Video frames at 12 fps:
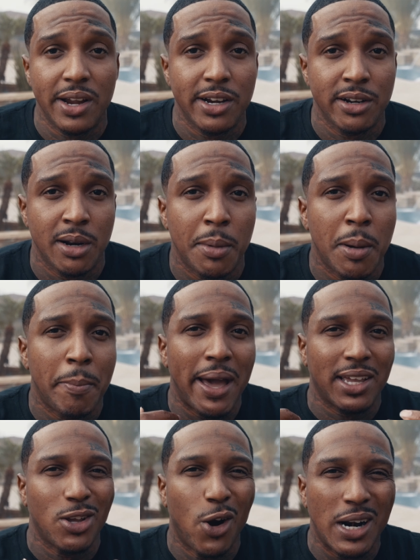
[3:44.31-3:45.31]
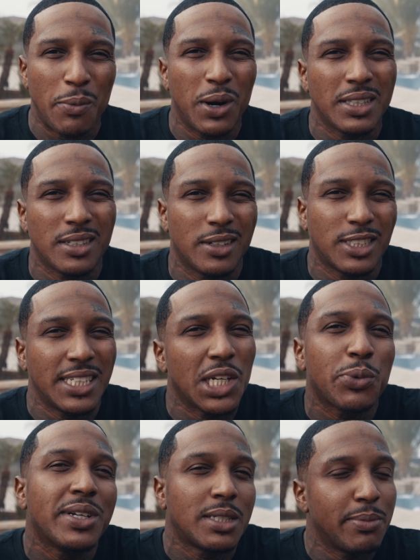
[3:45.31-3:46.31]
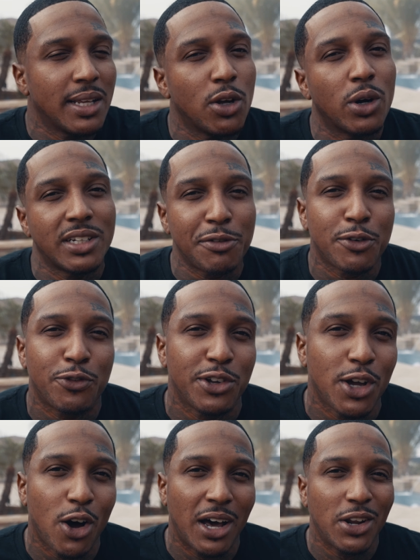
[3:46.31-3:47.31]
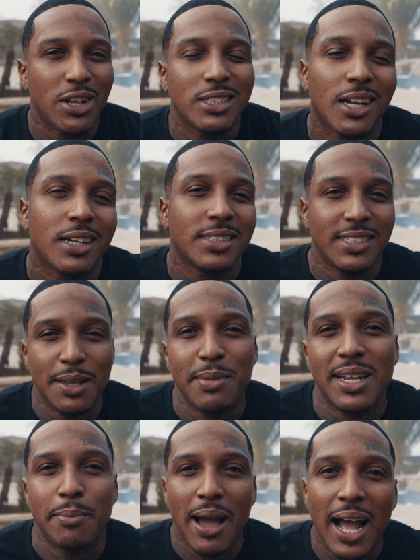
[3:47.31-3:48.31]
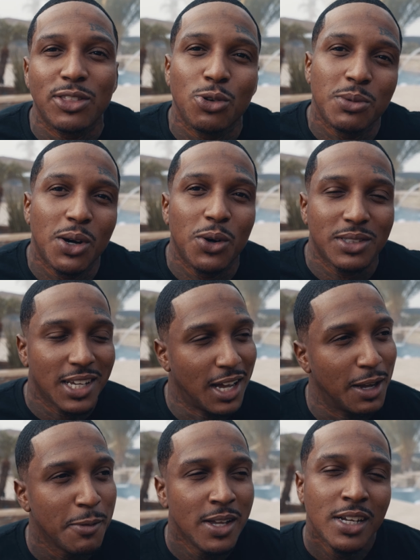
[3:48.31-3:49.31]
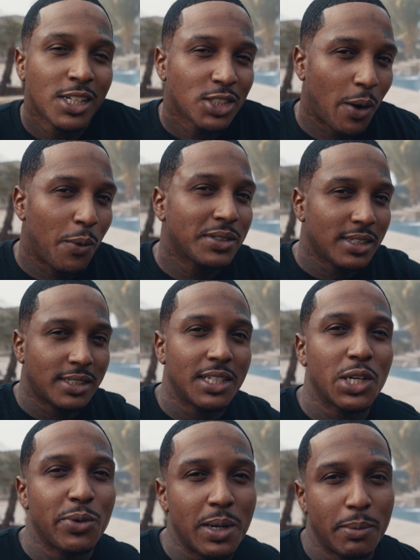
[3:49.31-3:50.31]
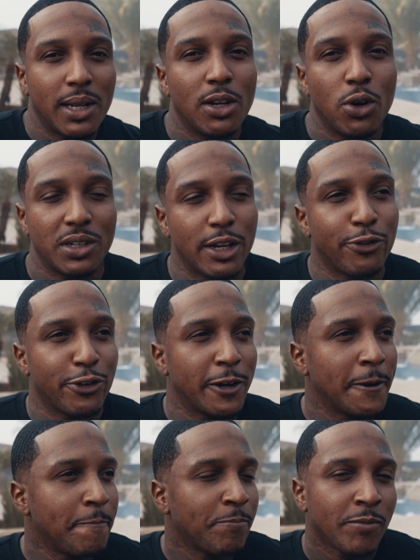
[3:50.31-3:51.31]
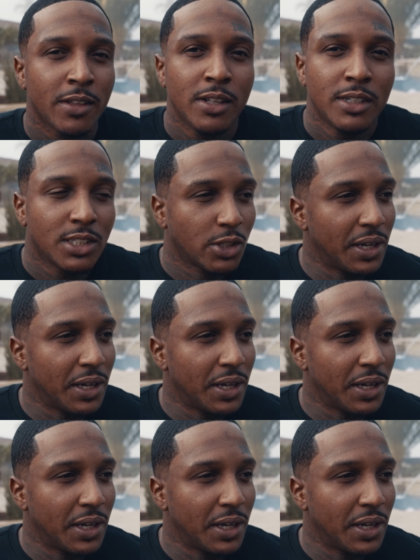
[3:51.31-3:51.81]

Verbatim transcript: right here. And I'm in my backyard. I want the scenery to be a little different for y'all. I know y'all tired of seeing me in the bathroom the whole time. So I want the scenery to be a little different. So